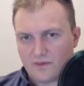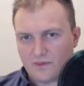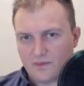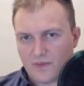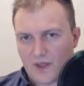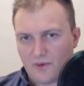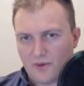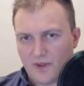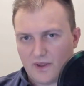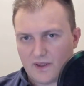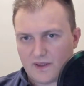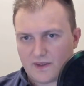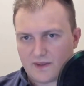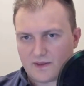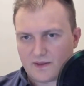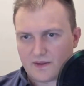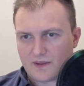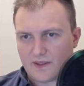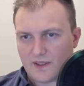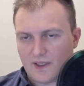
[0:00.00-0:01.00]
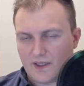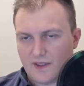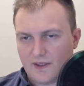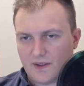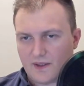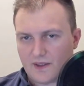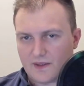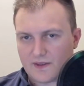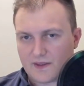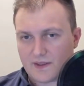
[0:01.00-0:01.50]
my wallets and
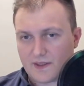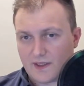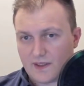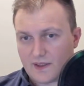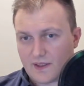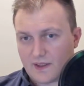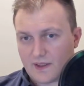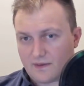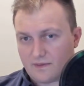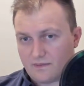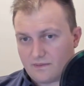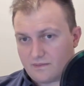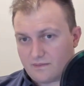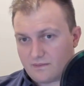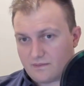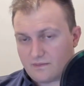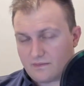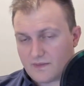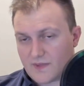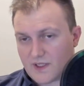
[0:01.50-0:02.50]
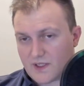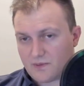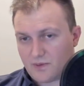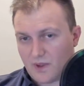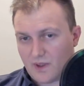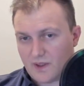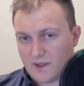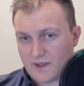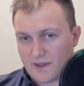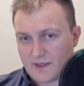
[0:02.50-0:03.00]
you can see that this
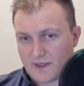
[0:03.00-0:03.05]
wallet is